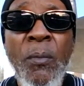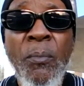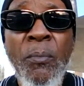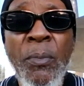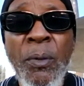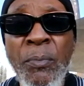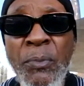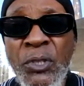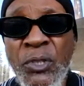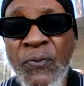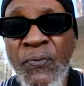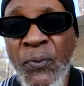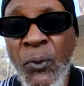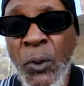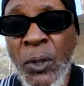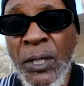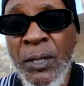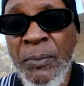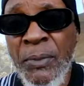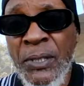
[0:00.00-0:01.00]
But Mr.
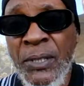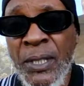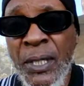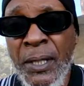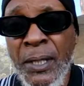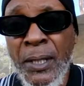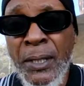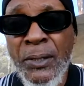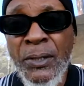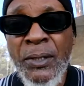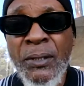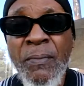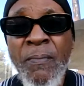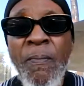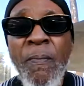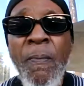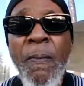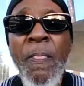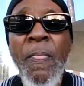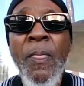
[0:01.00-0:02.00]
Ford, let me say this.
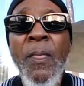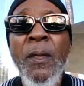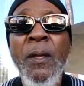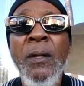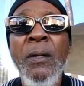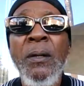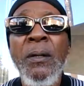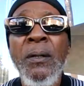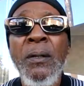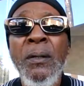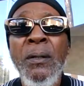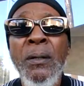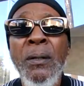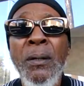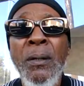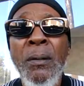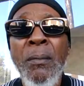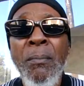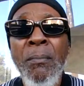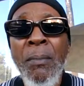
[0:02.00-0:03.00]

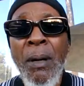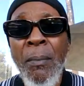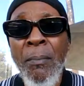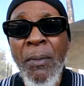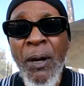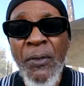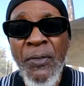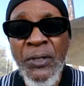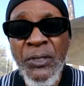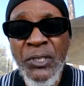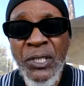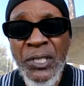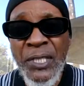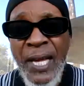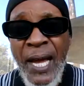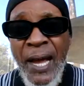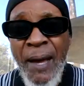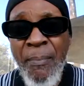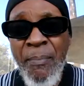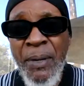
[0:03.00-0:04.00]
My mother's a
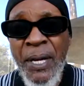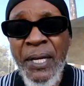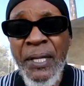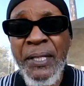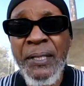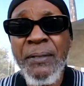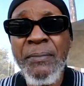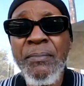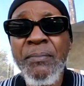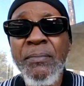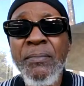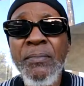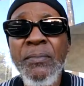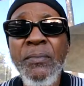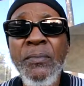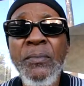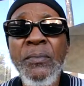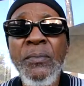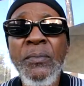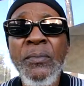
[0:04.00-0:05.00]
diabetic.
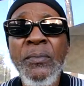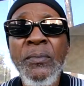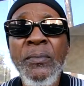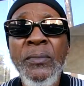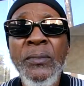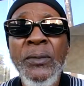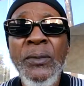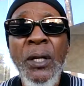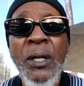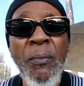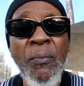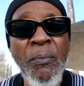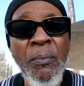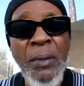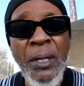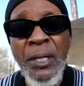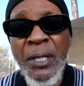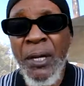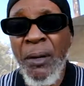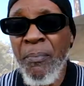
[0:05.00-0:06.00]
Her
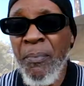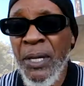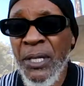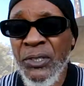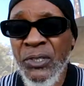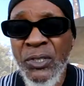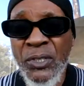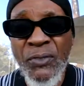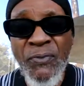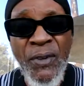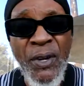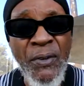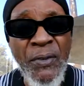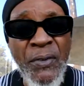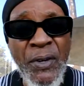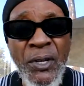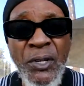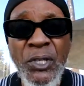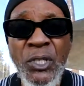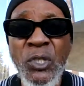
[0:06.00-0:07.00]
medicine is very,
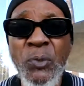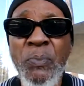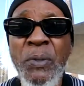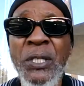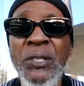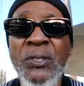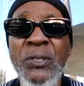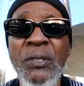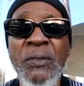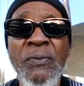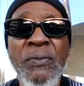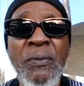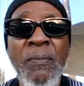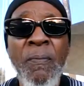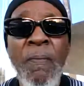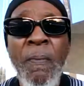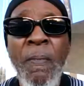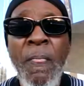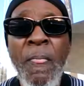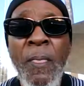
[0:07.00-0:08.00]
very expensive.
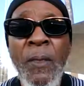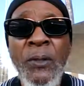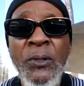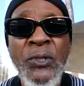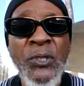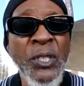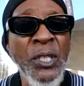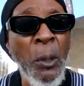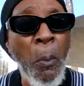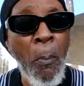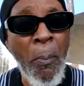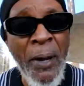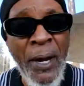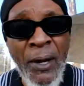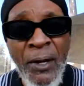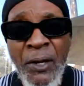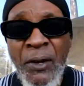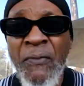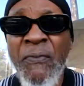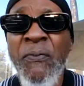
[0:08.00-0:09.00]
She can
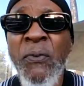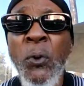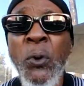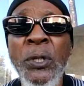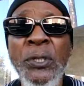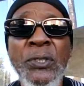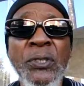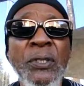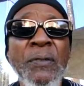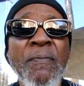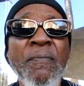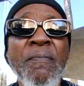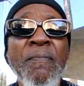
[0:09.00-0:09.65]
barely afford it.